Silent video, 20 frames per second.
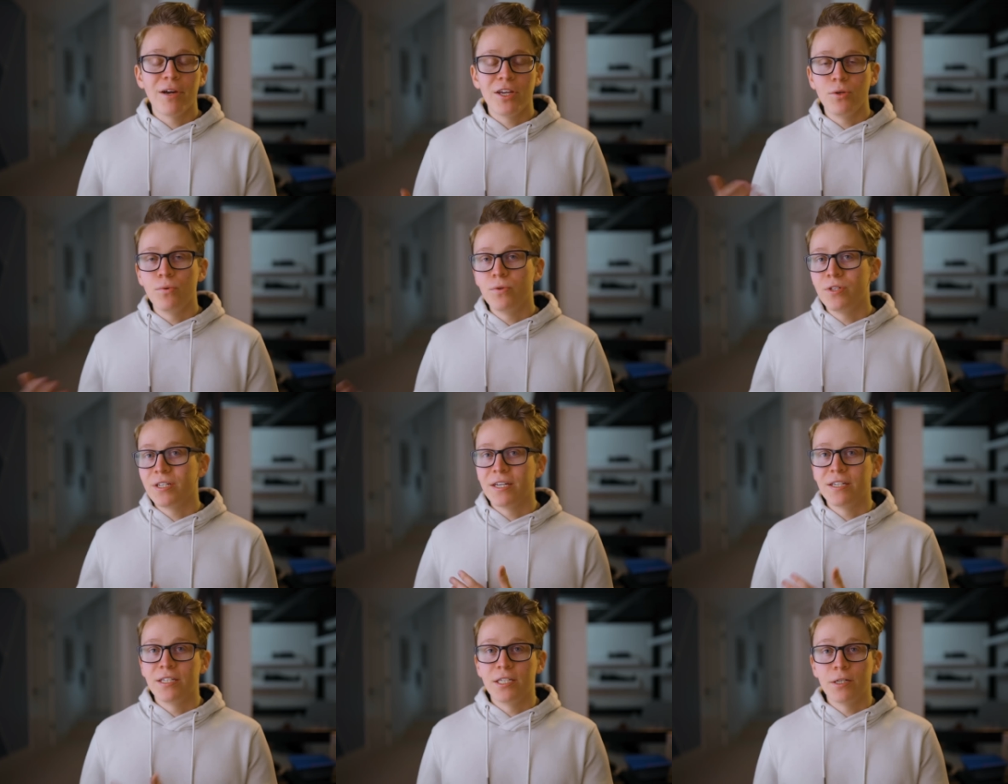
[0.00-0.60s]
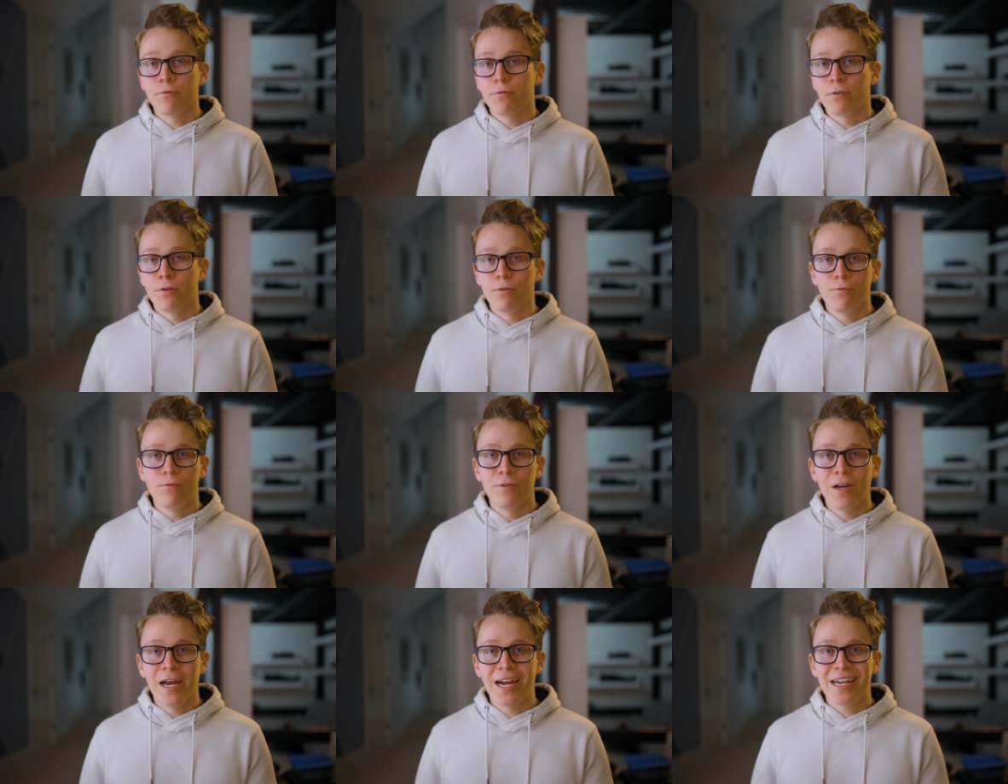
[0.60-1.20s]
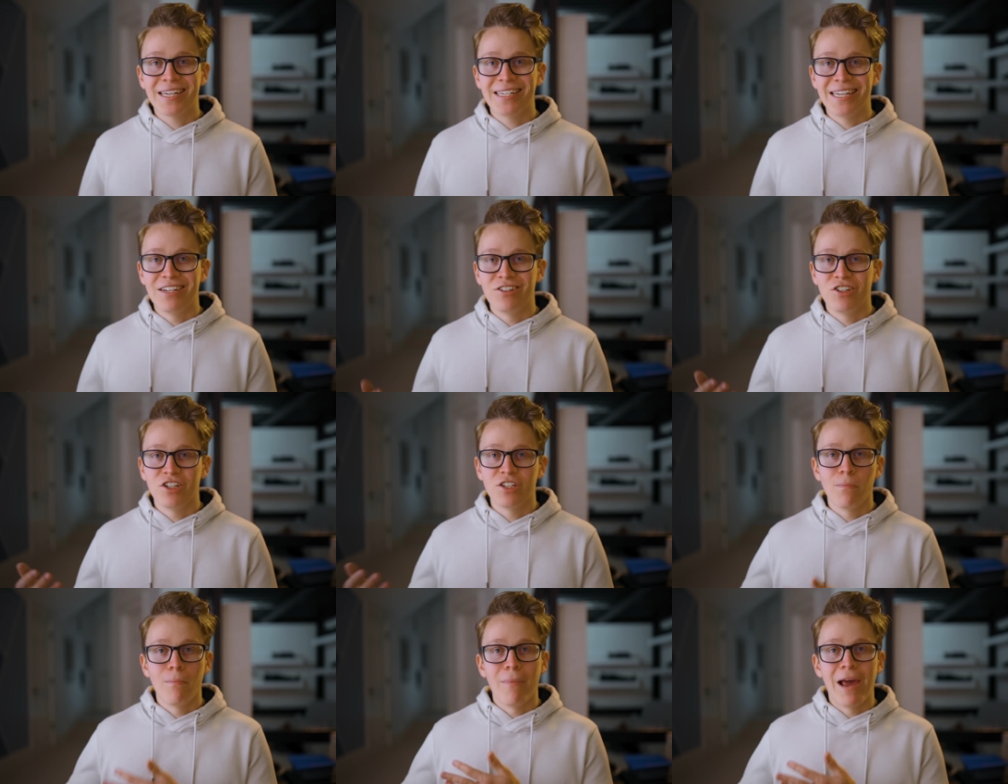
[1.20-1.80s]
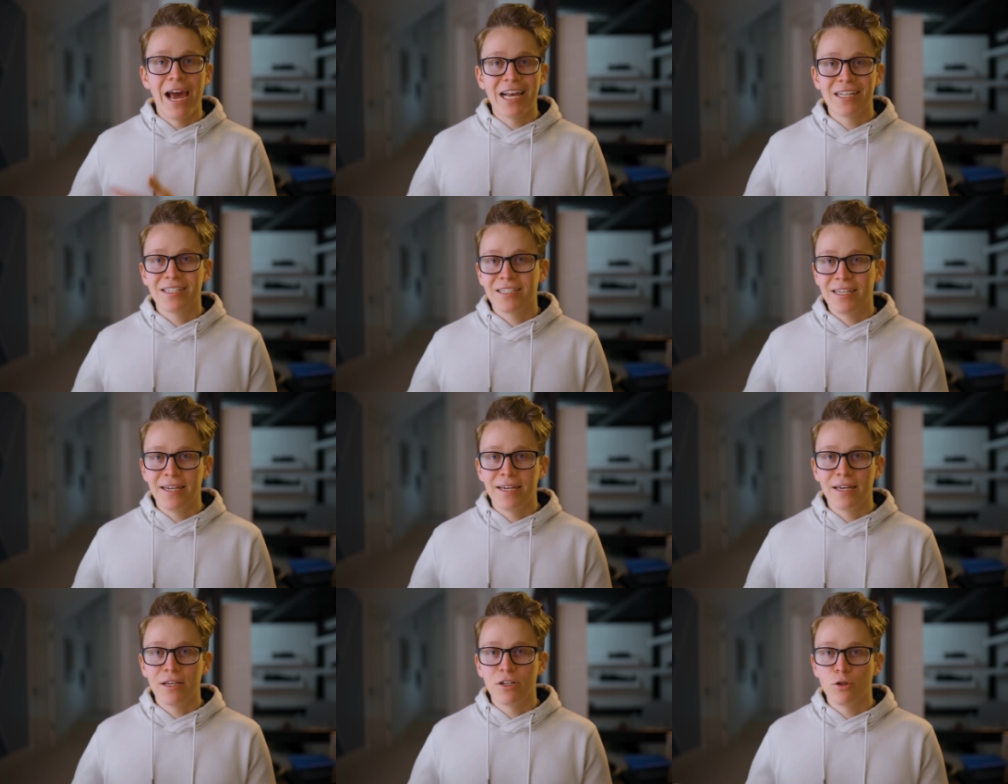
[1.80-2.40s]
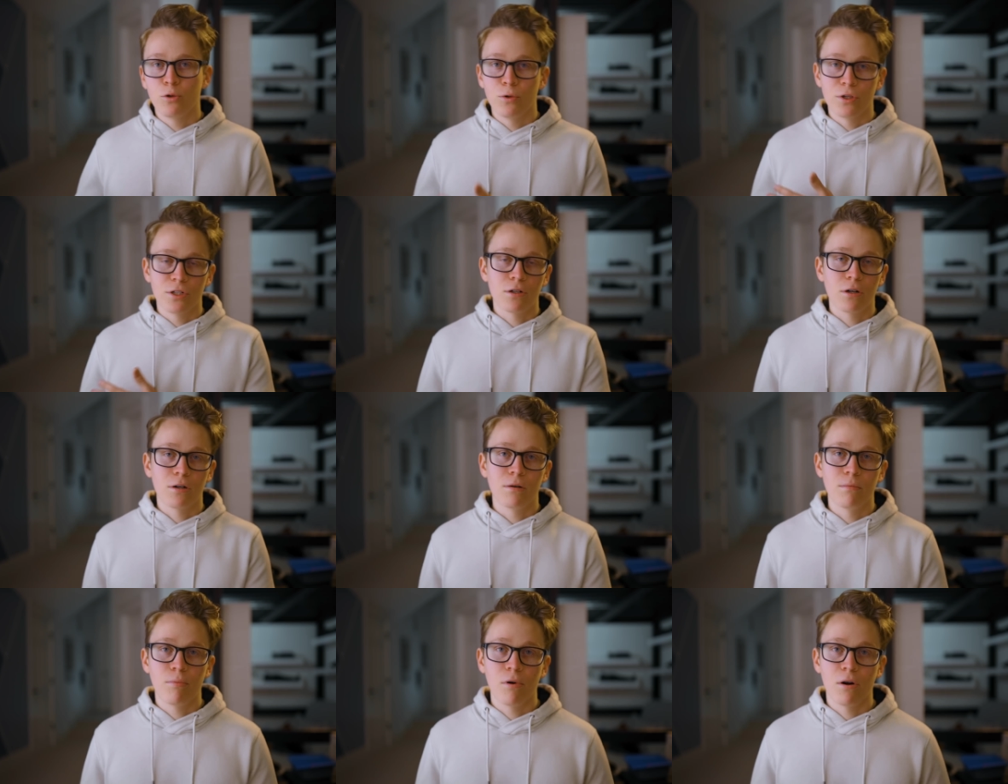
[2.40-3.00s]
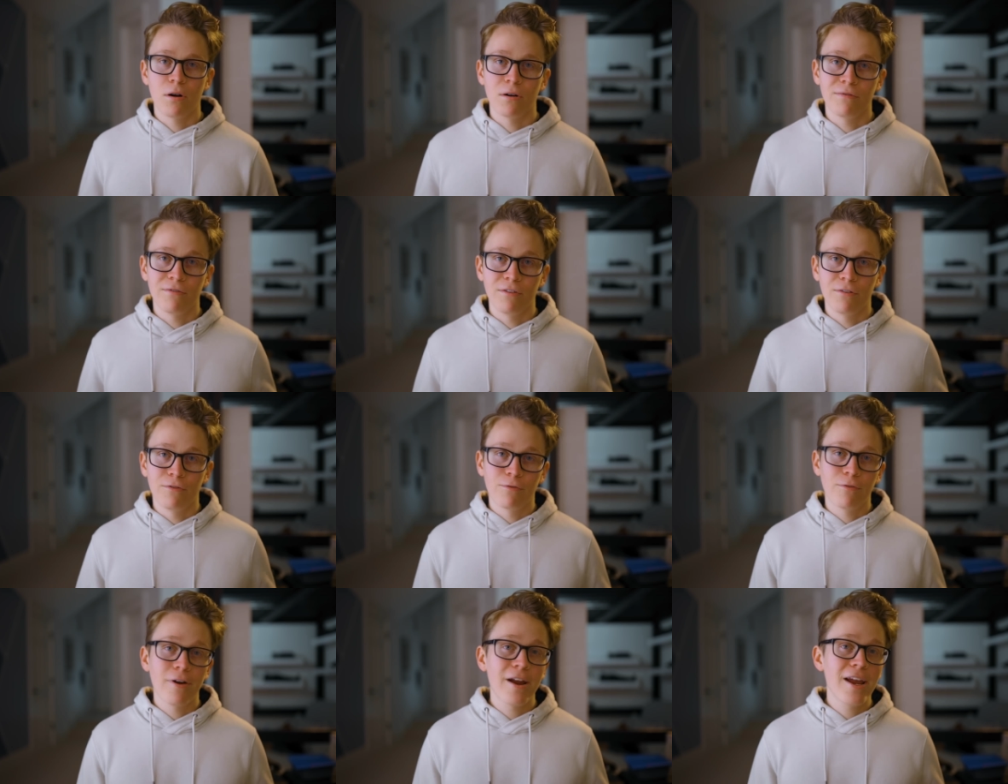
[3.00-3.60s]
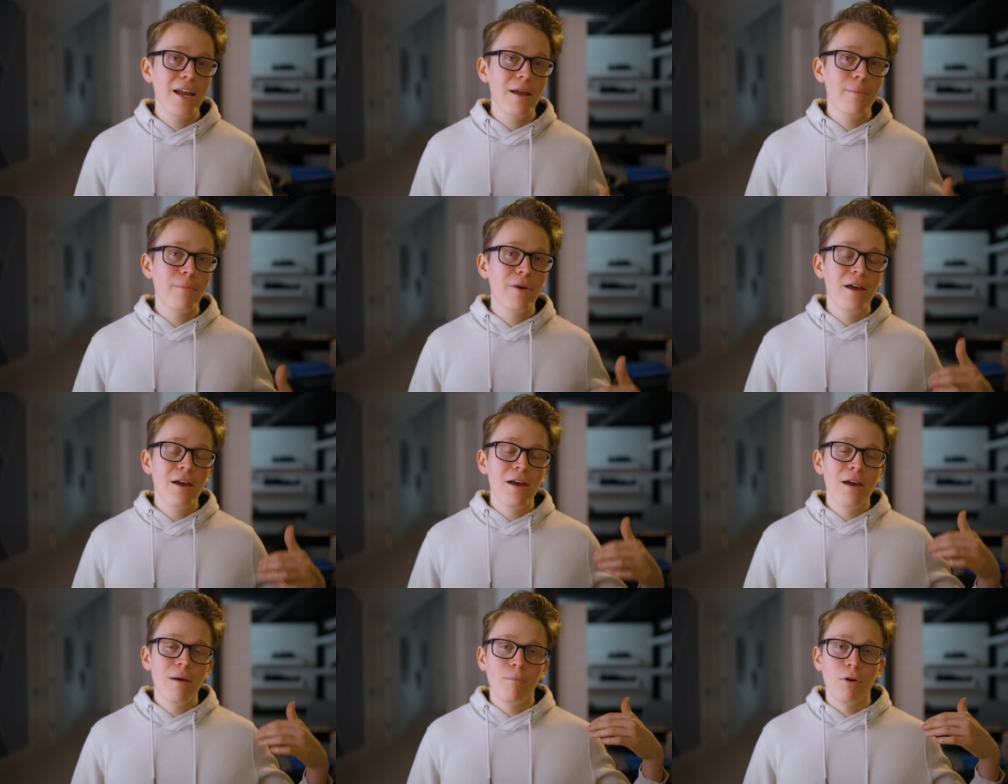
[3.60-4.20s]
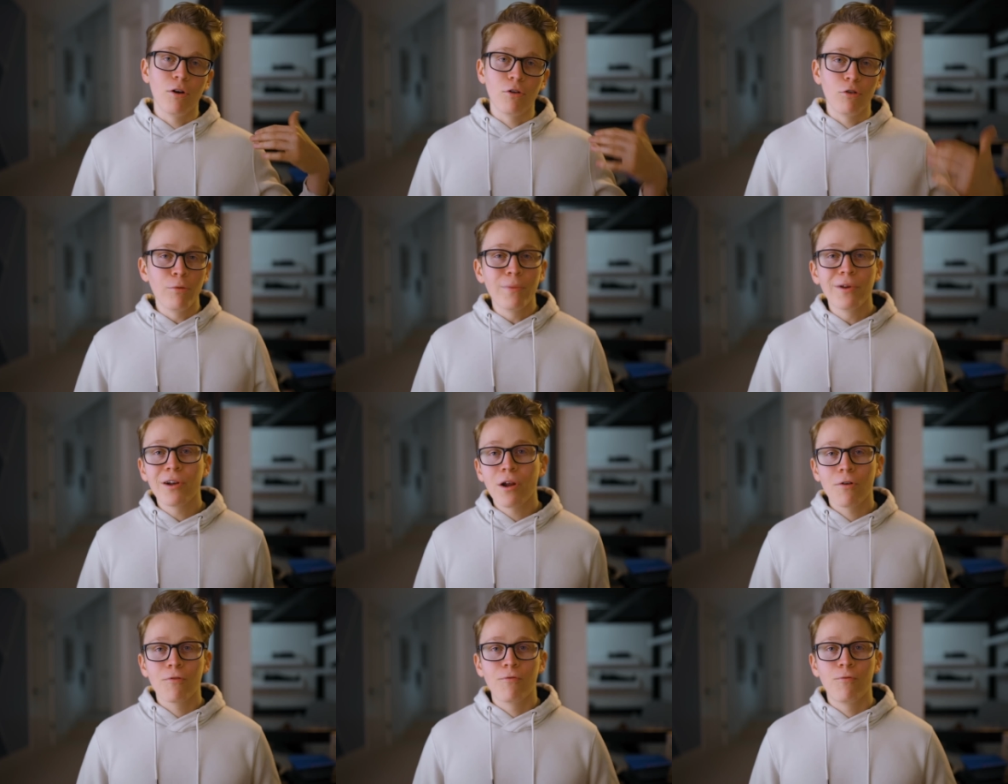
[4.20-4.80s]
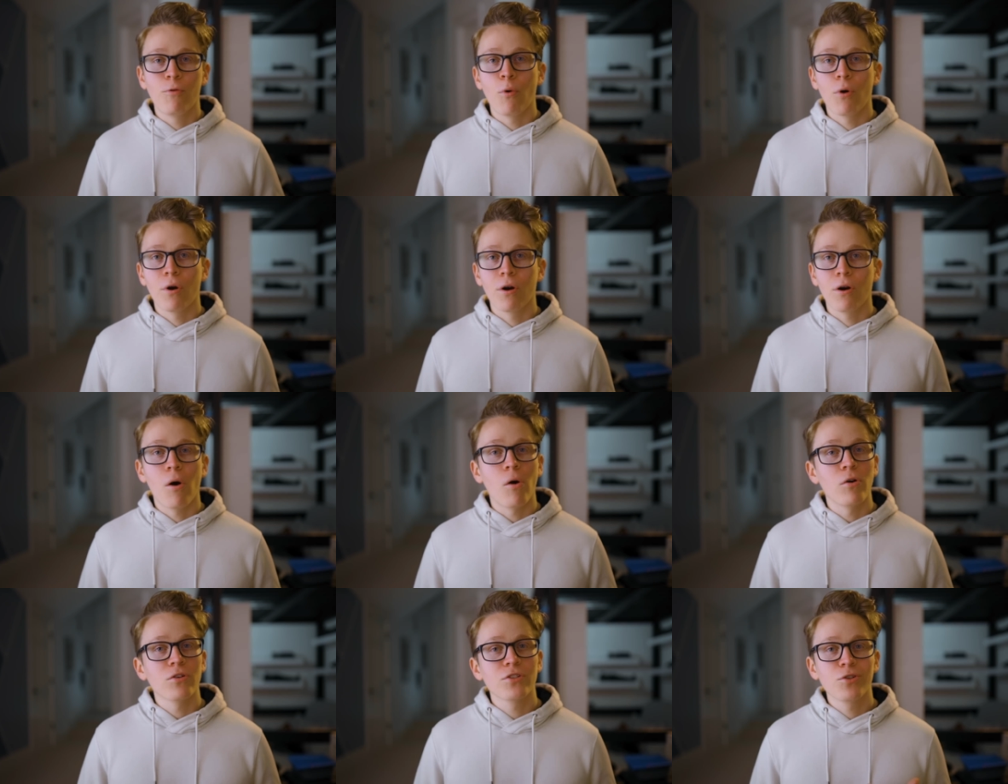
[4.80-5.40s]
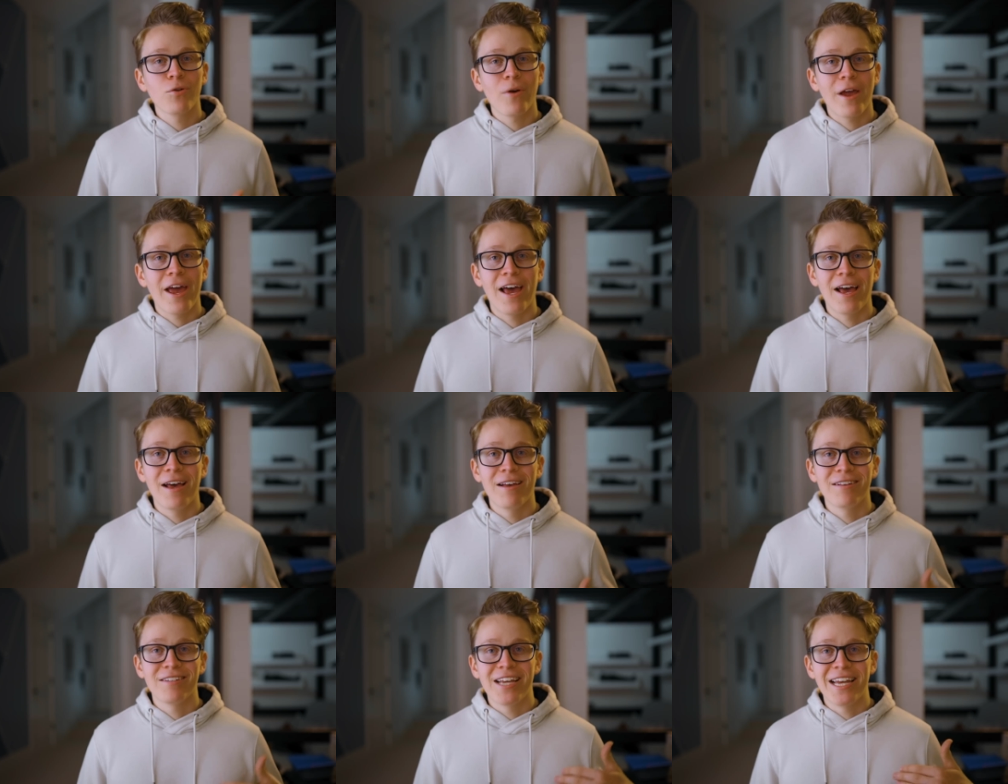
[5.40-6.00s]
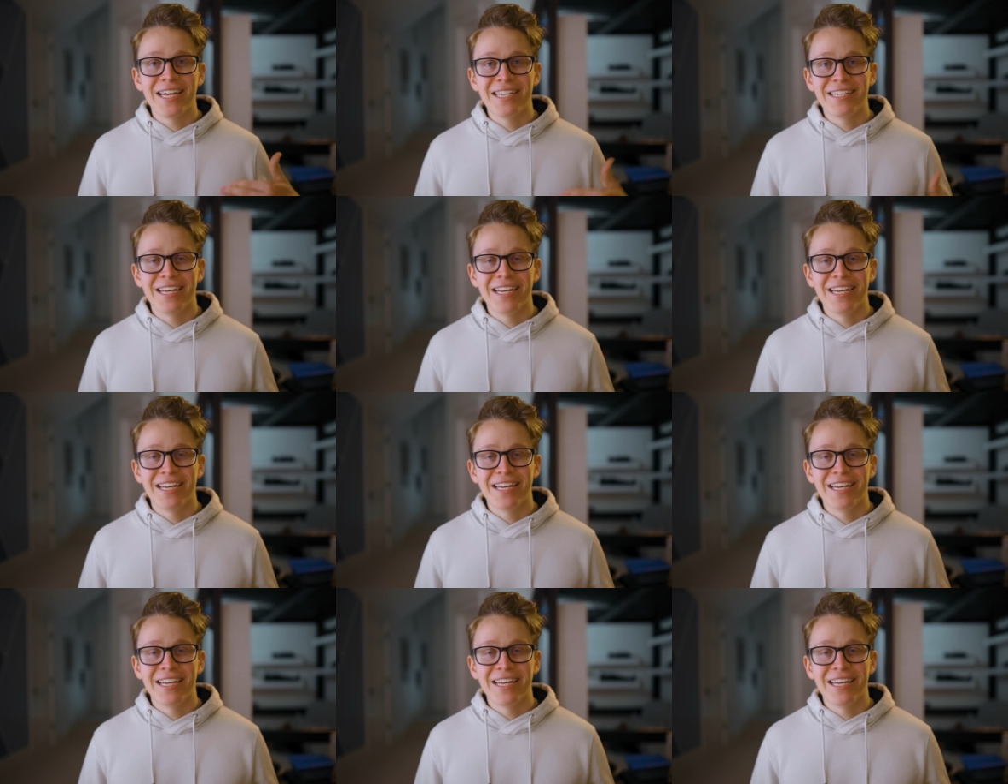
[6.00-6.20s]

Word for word: by using a different effect and just masking it to a certain part of the frame, but Luminar four also has a